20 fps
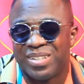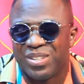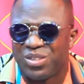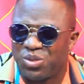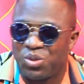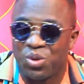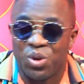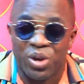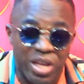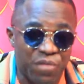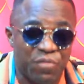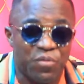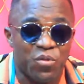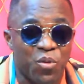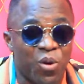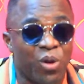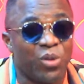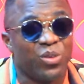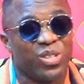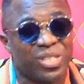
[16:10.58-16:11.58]
So if you
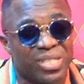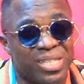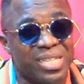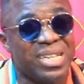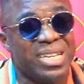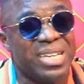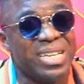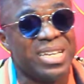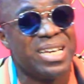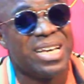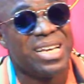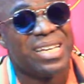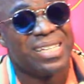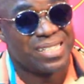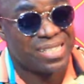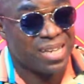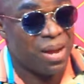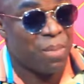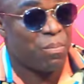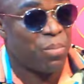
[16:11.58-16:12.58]
want to see
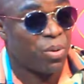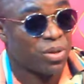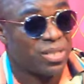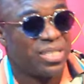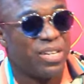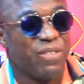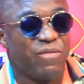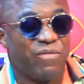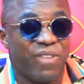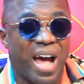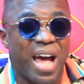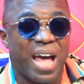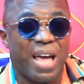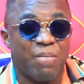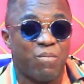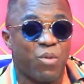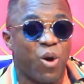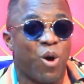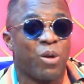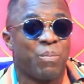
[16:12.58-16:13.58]
some positive
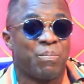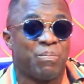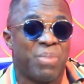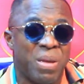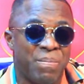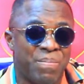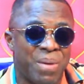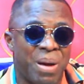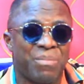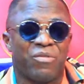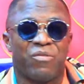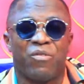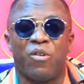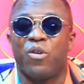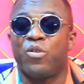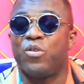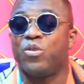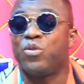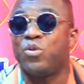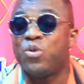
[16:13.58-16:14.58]
vibe on paper
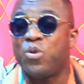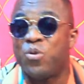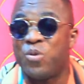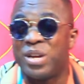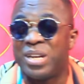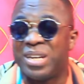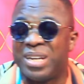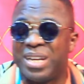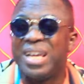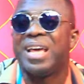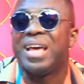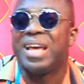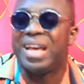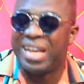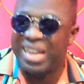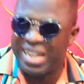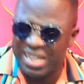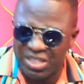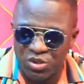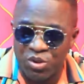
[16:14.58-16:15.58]
before you do it,
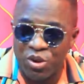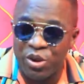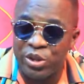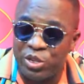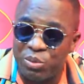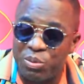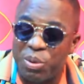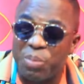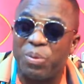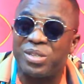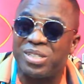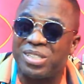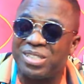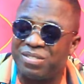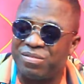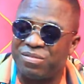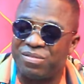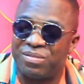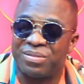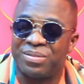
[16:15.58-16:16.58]
it is going to be
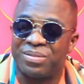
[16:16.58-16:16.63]
positive.